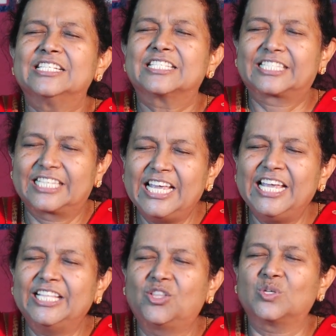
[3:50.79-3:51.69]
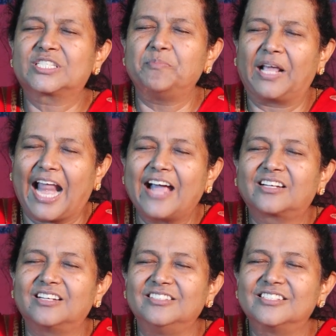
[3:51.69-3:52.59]
see those
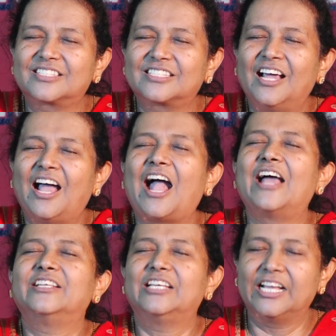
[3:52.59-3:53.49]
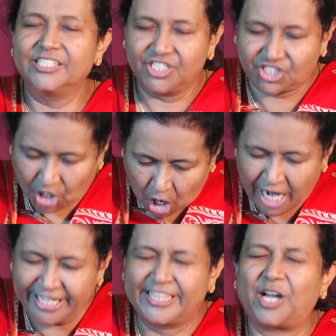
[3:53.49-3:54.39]
miracles and
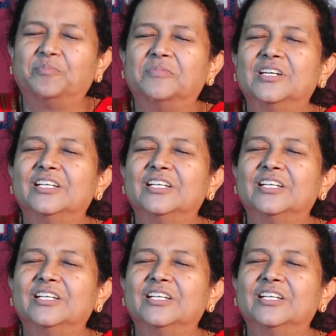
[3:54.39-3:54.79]
enjoy them.